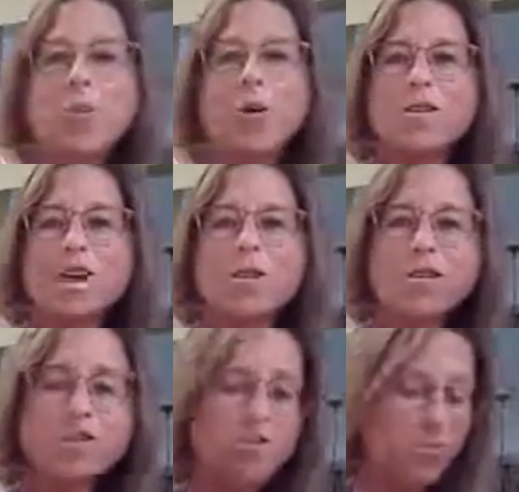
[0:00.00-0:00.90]
more now
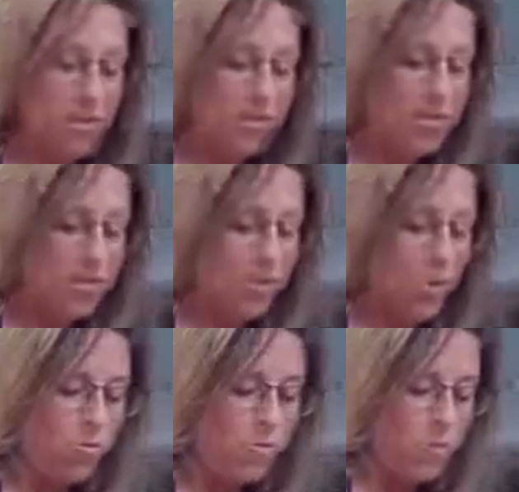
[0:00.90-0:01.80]
that you've been in
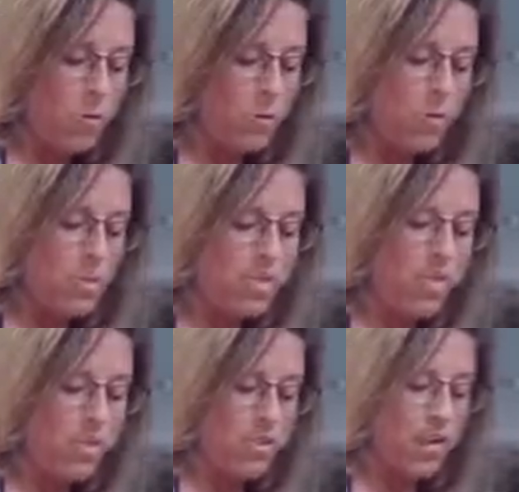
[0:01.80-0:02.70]
COVID
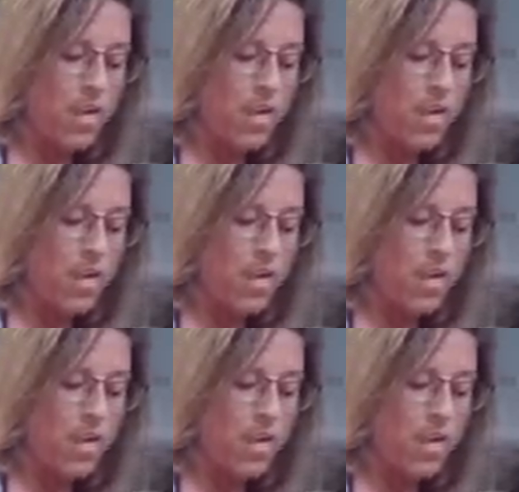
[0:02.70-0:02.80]
quarantine